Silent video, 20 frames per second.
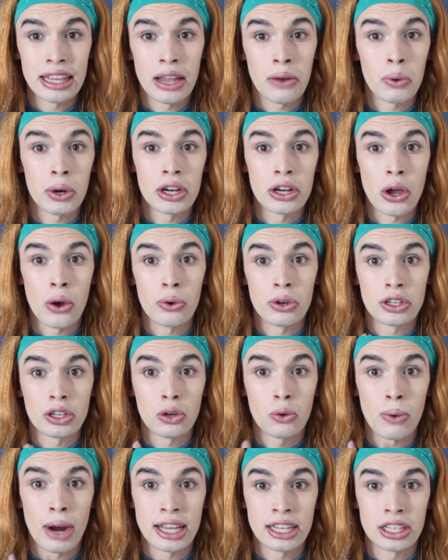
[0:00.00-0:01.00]
They were known
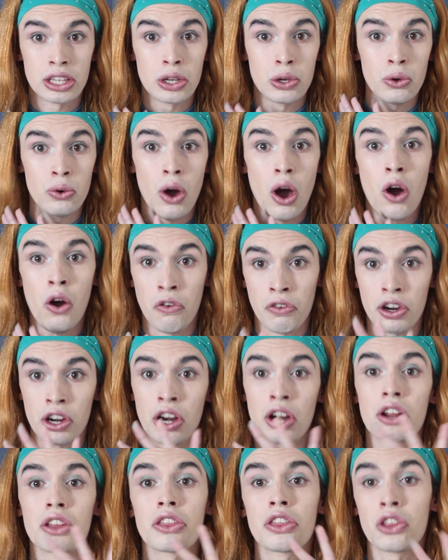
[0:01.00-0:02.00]
to rescue
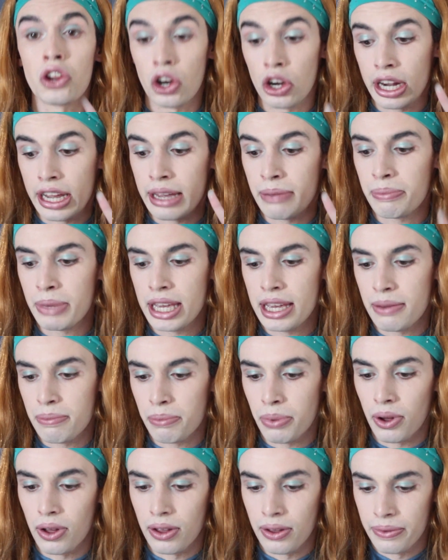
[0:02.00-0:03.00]
over 30
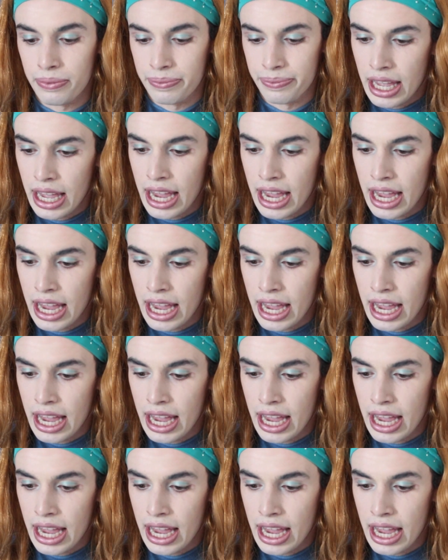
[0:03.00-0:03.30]
people.